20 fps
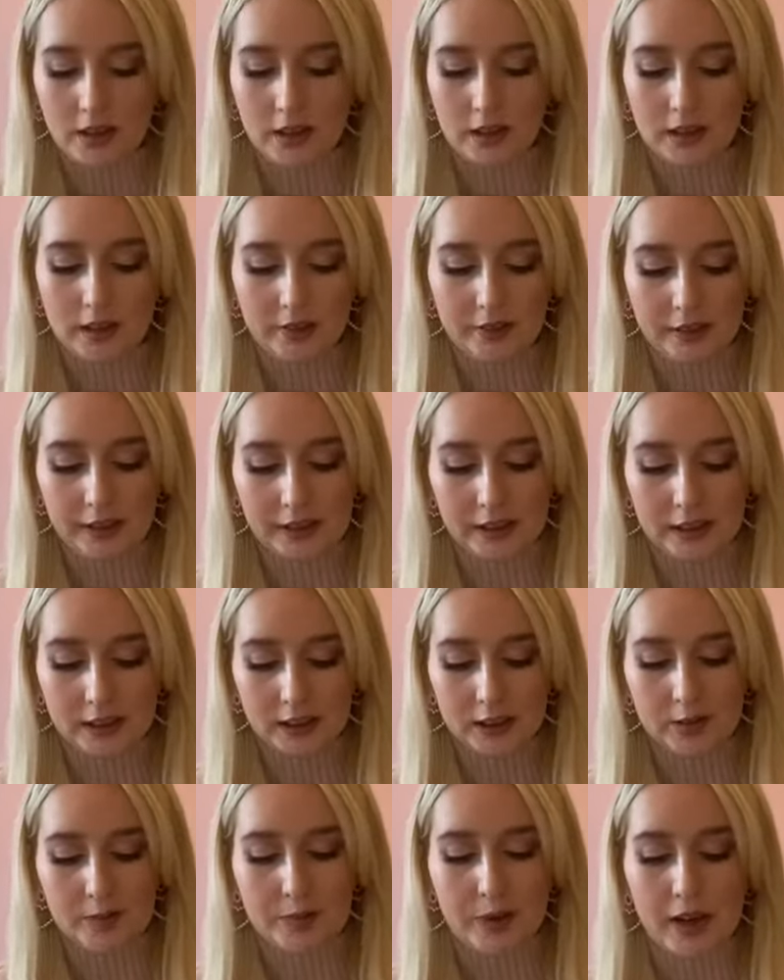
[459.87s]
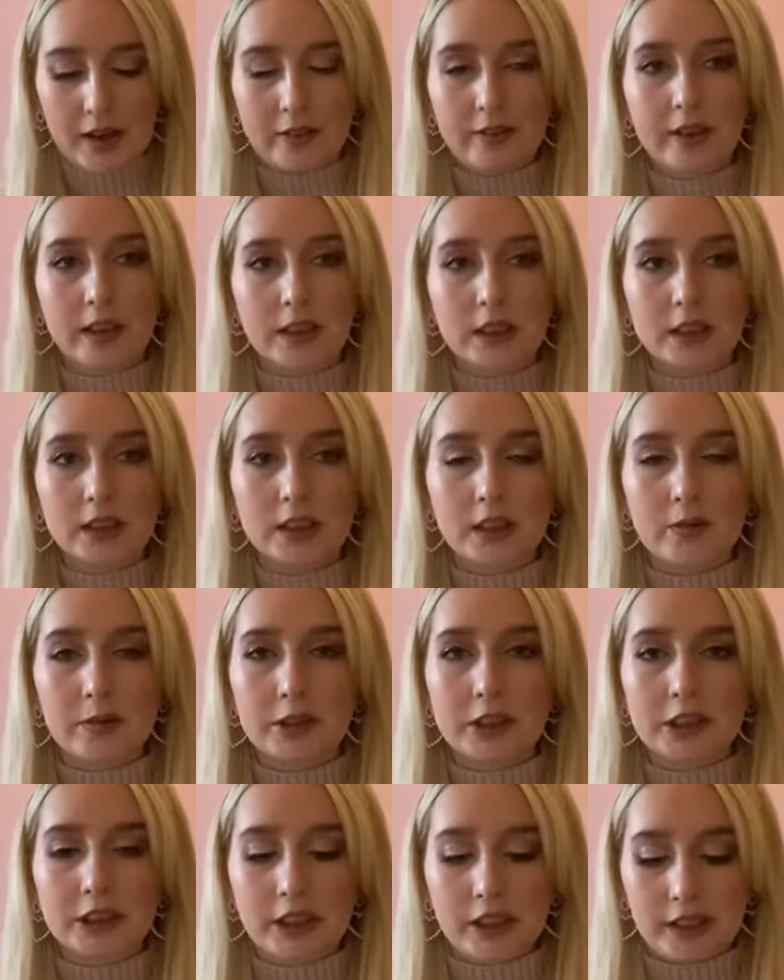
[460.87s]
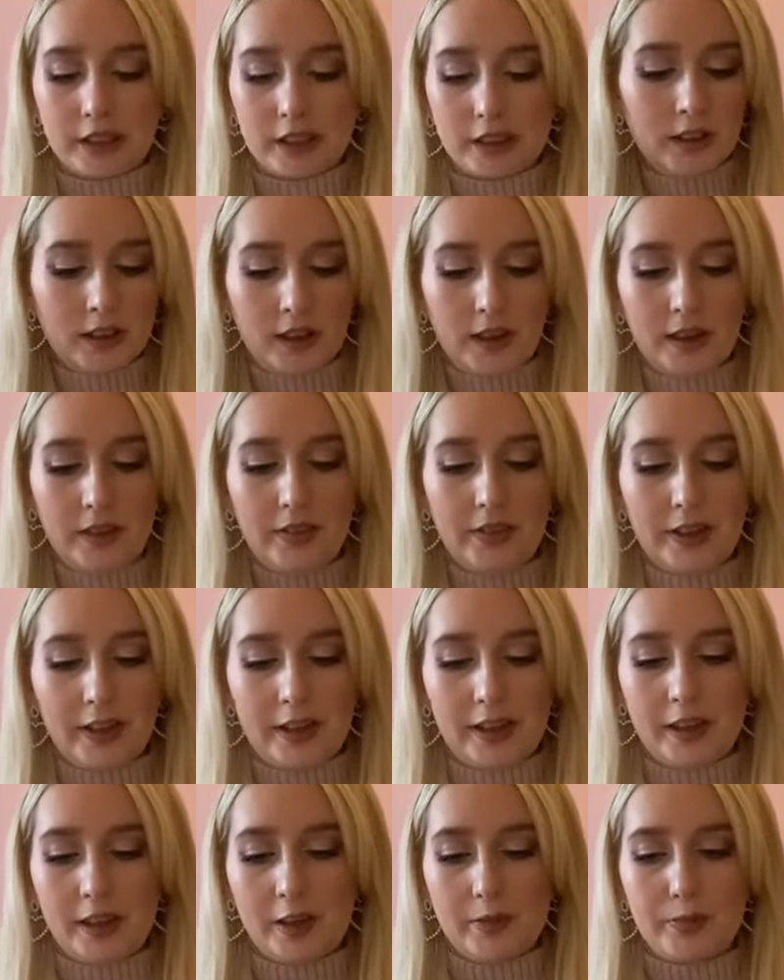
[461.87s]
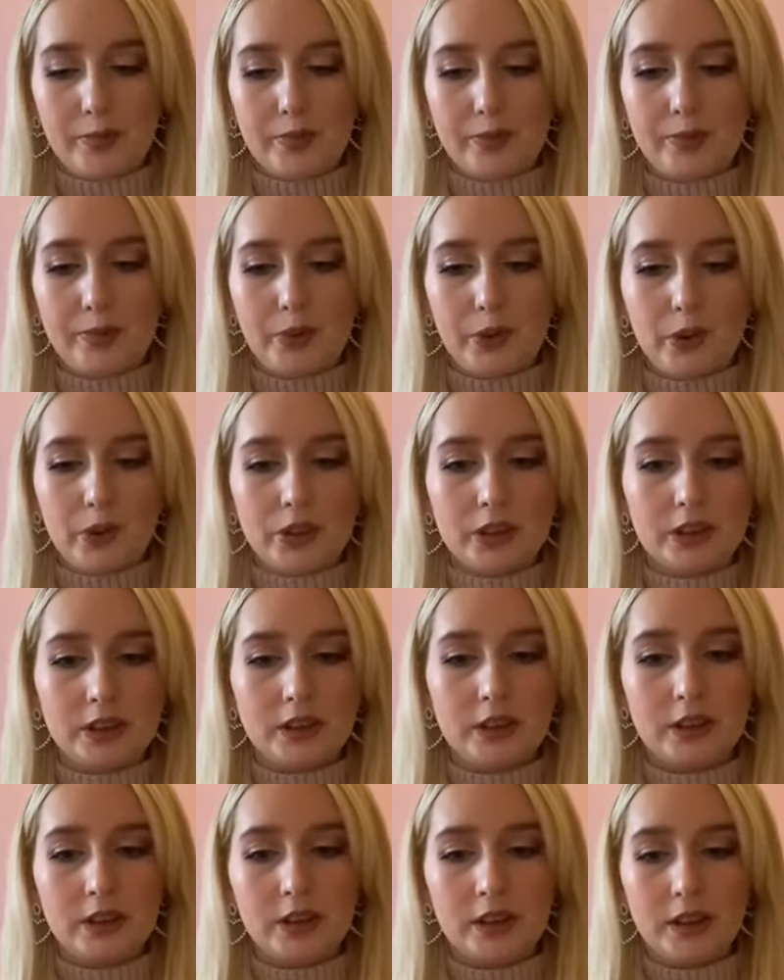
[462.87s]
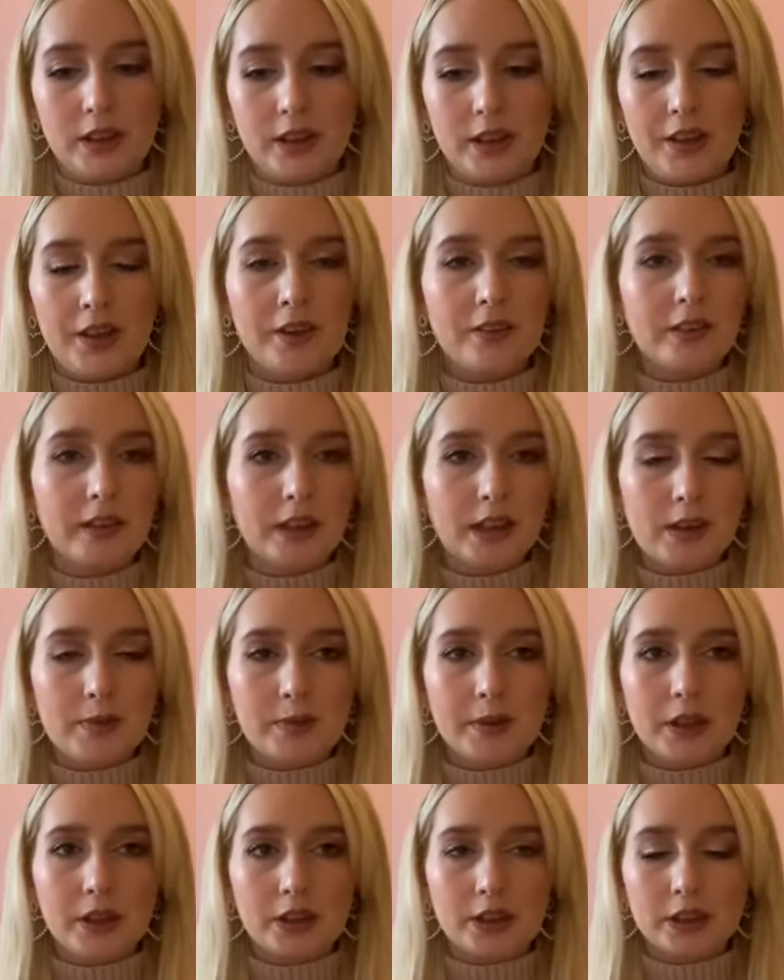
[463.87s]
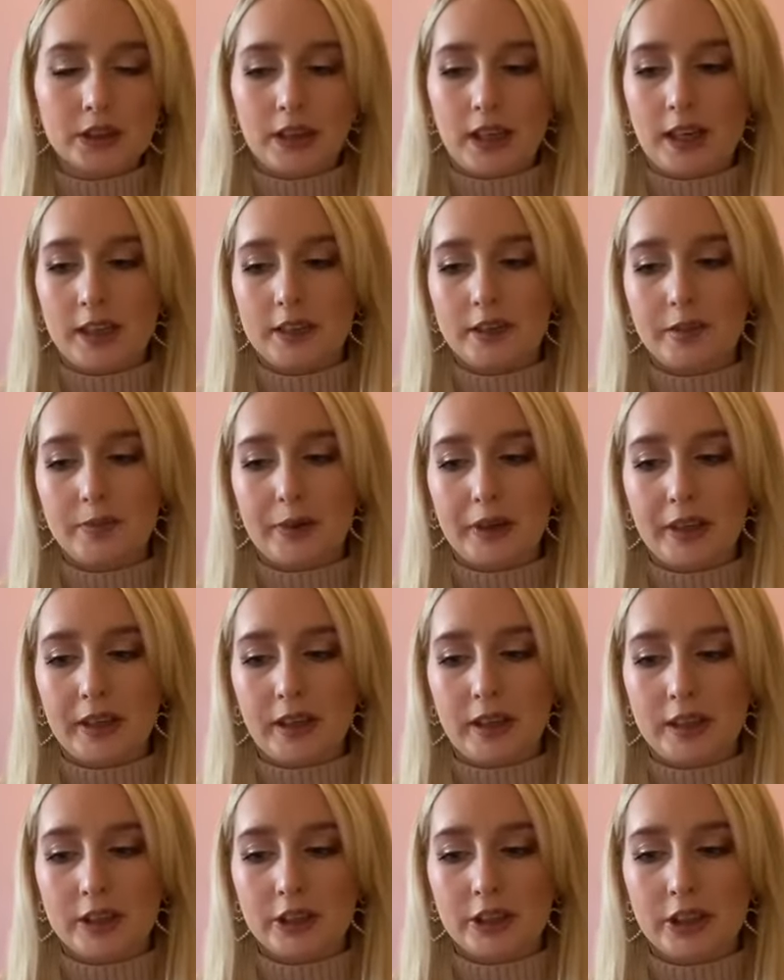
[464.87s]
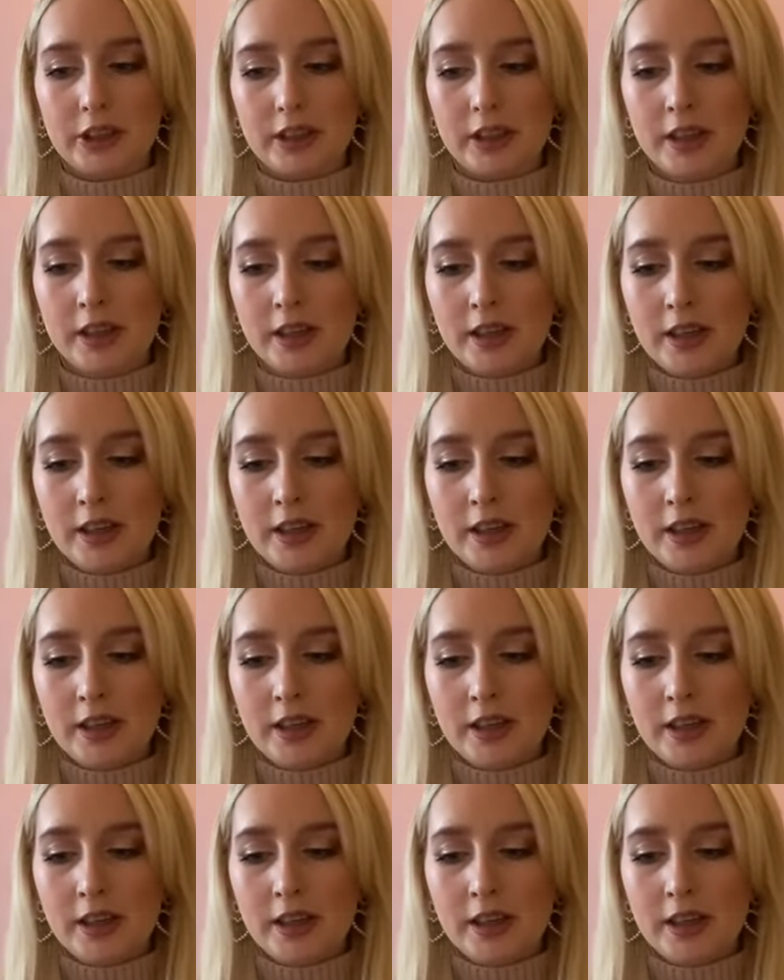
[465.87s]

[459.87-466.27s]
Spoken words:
I think it's the perfect summer shade. And then I bought another lip gloss to add to my collection.